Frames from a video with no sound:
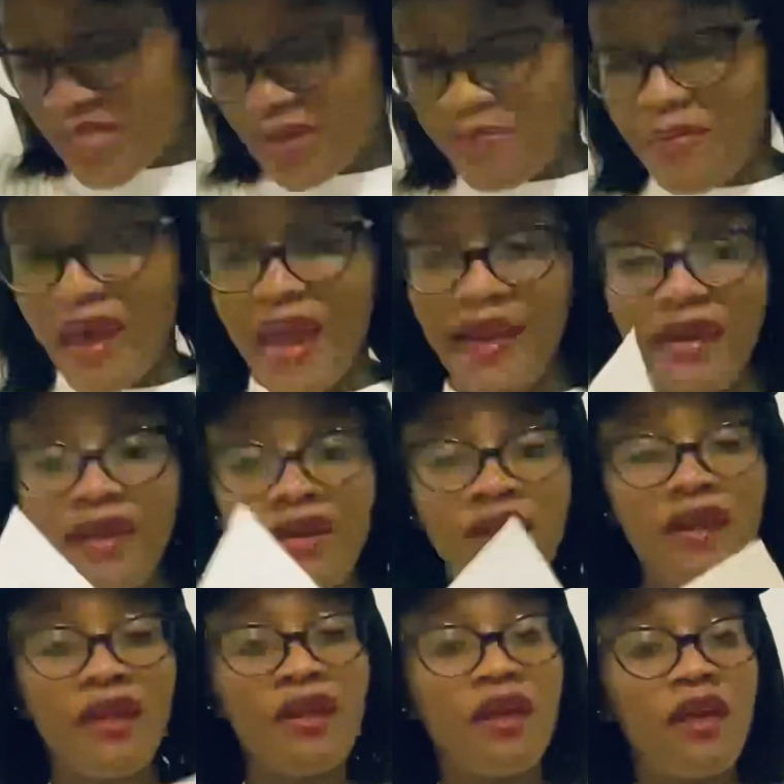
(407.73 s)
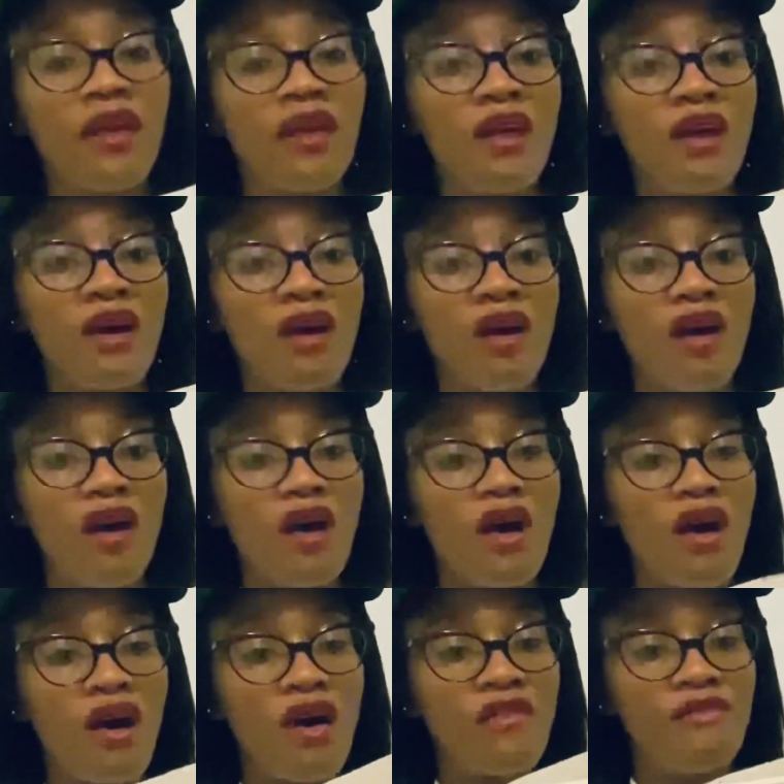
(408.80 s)
span
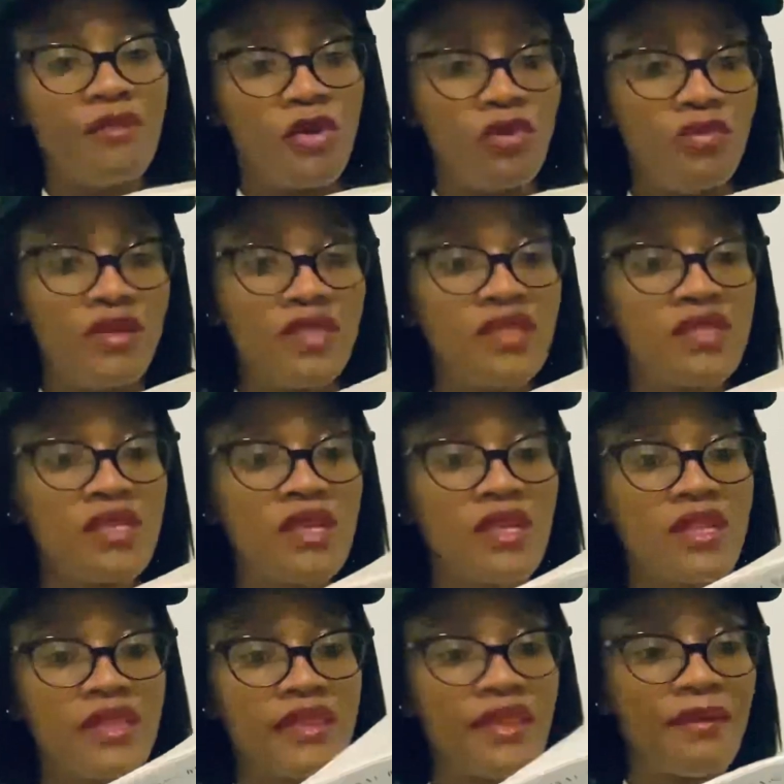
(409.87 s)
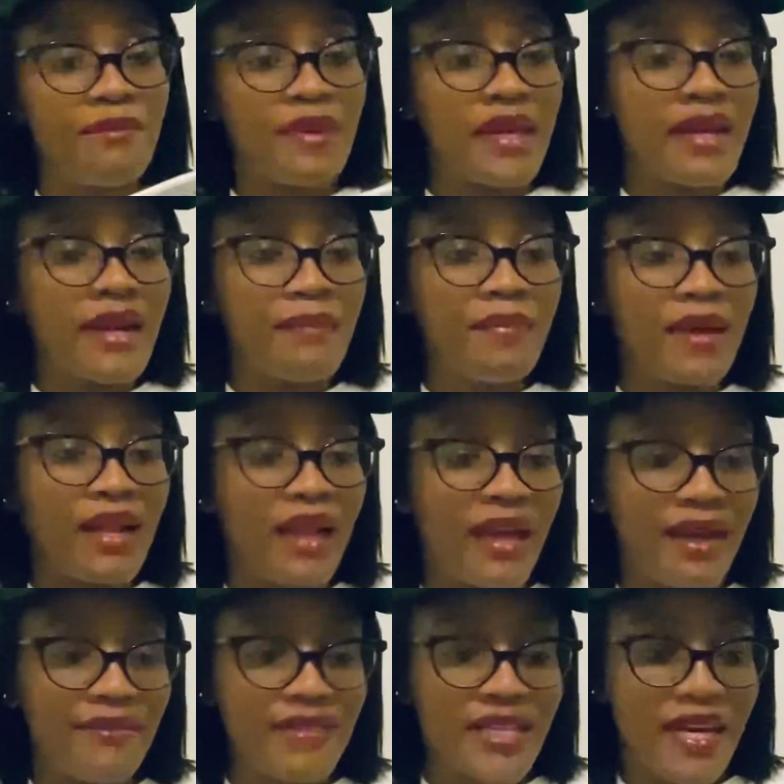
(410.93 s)
of moments that make up a
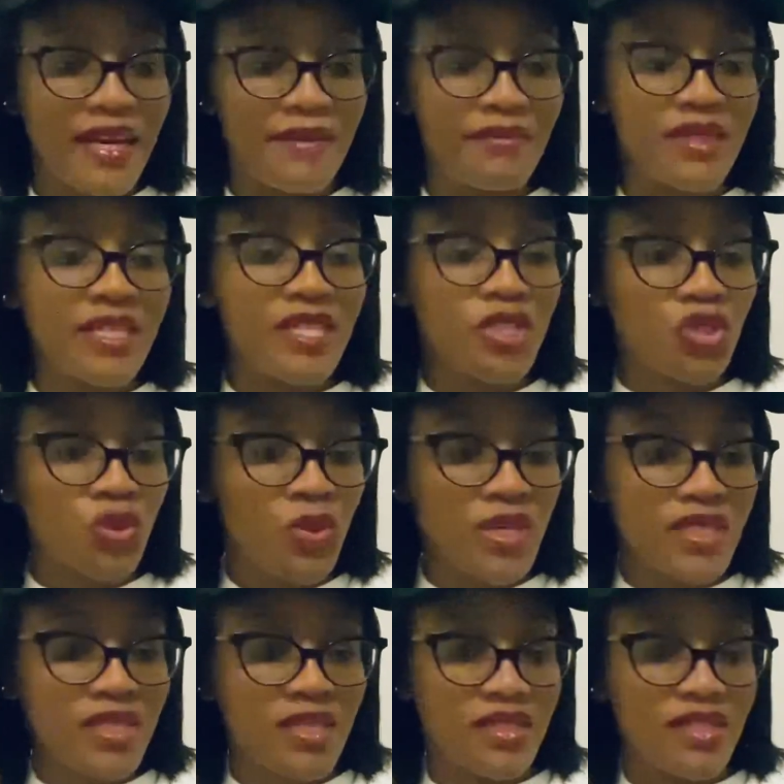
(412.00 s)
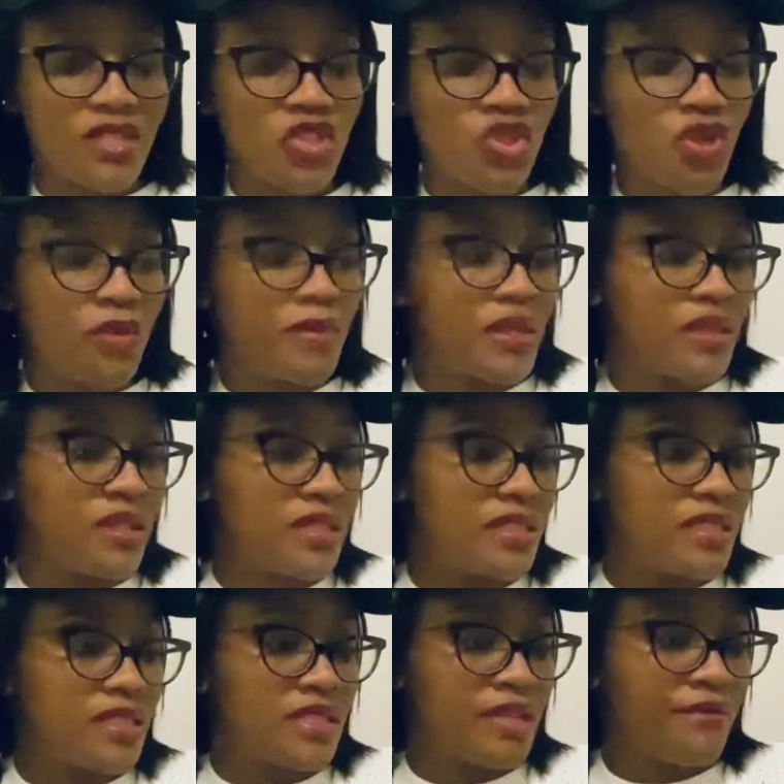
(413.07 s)
lifetime, these choices determine the
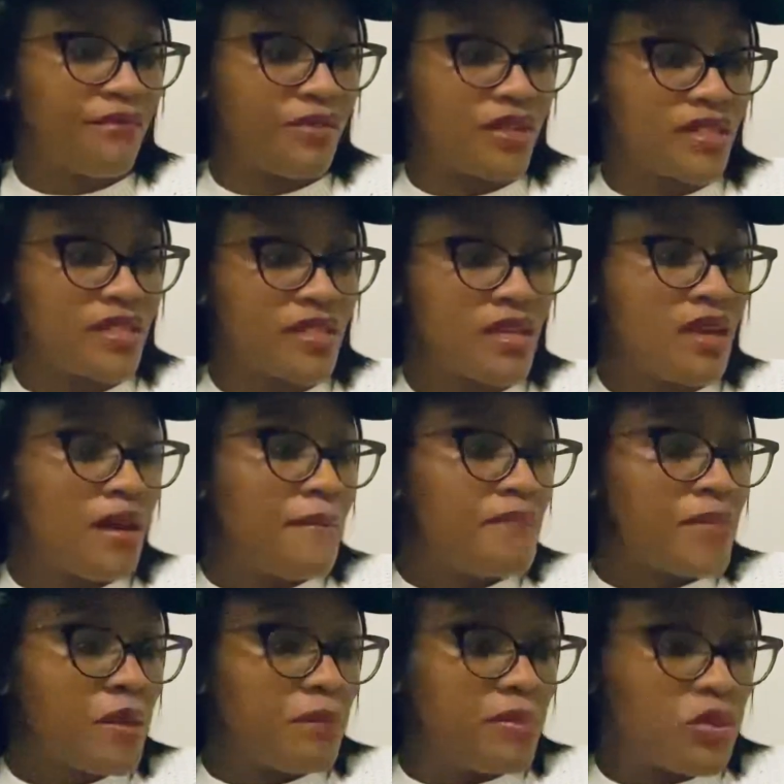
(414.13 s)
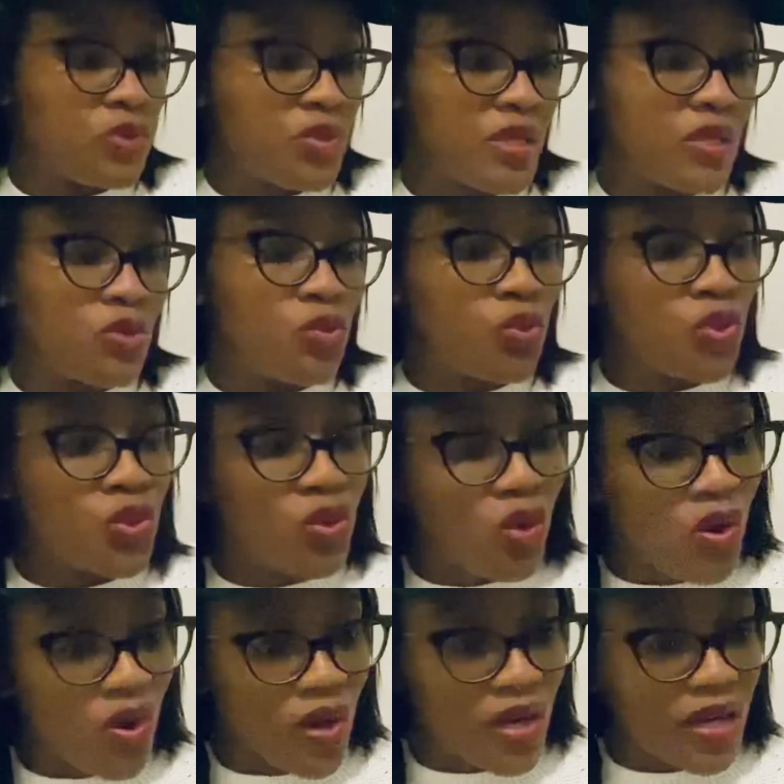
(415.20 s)
difference between who you
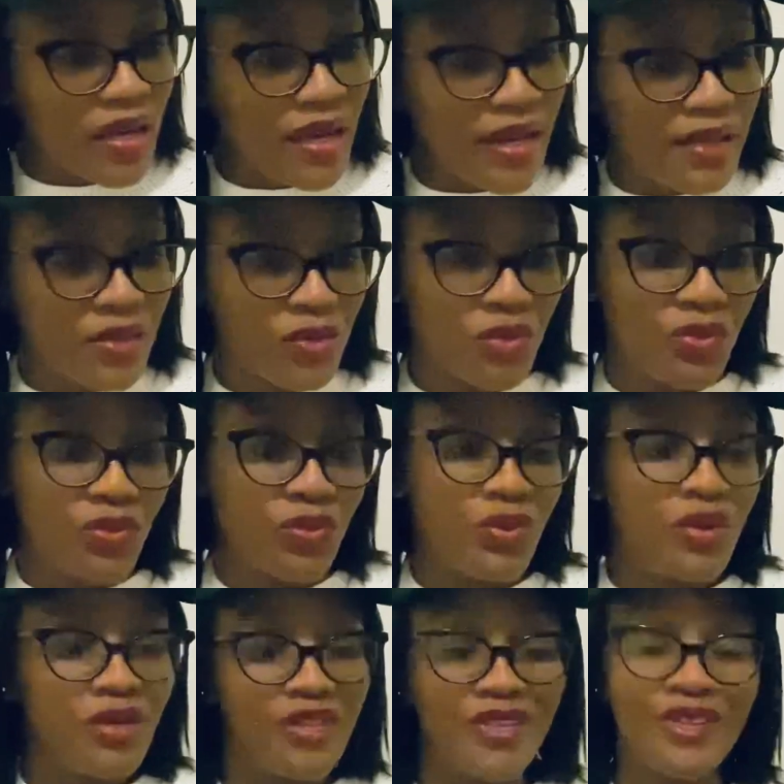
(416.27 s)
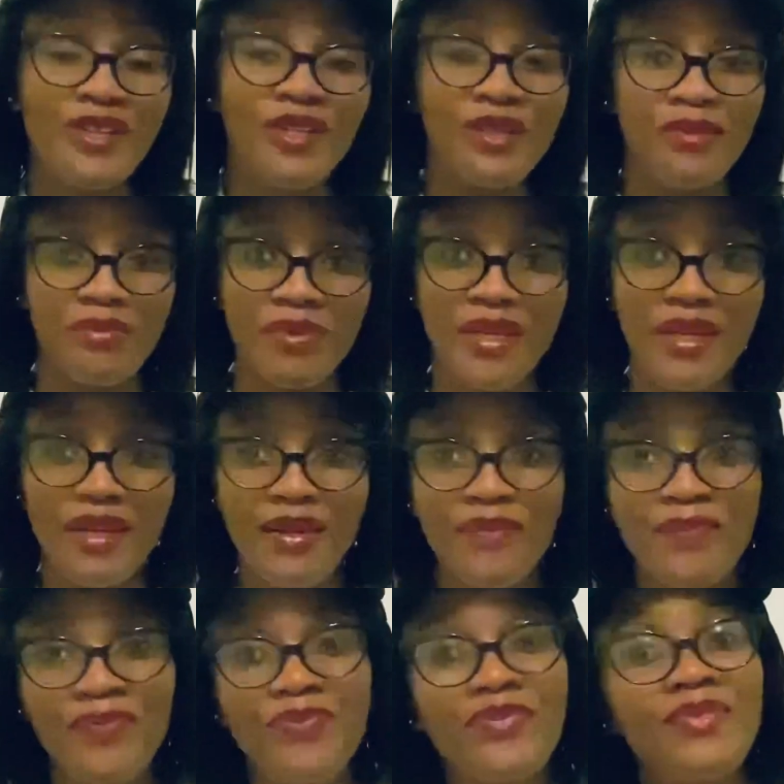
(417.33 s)
are and who you could be.
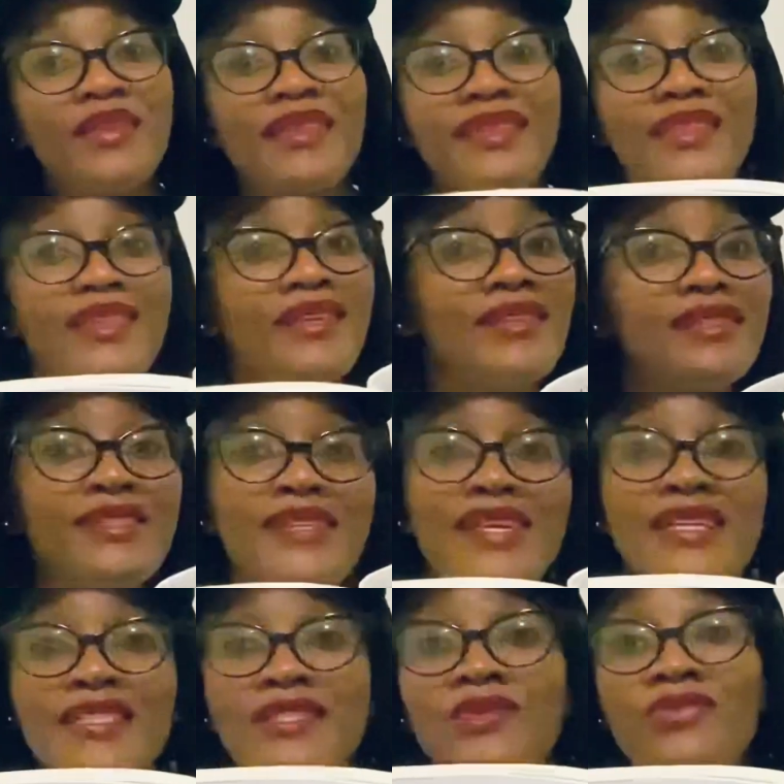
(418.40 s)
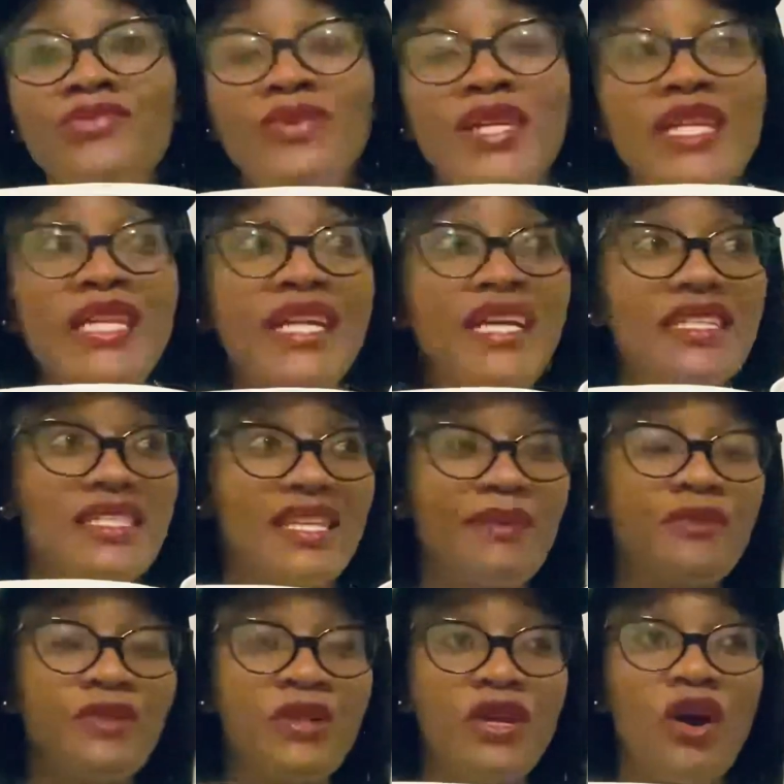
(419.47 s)
This is really a
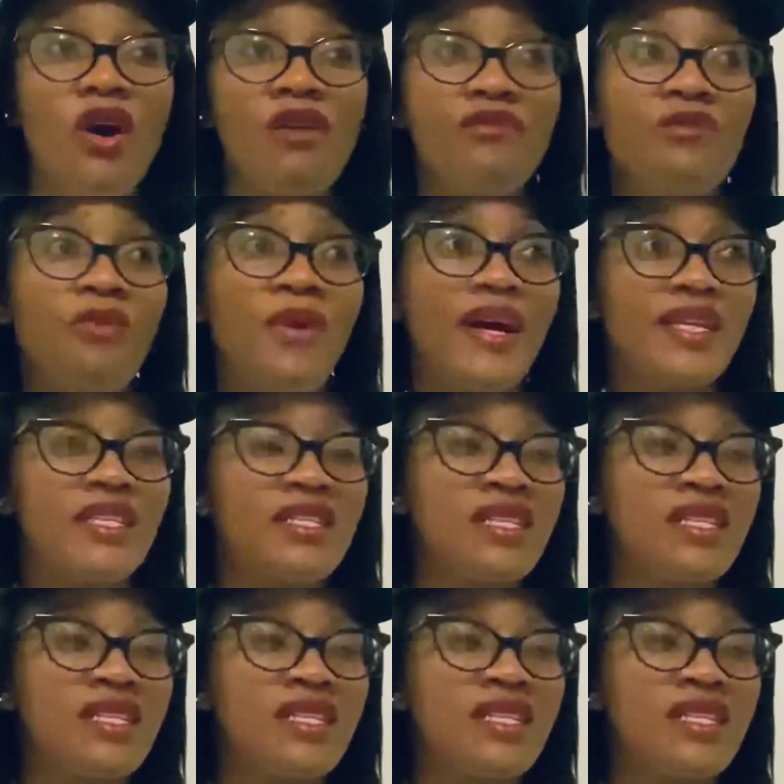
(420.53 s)
summary of what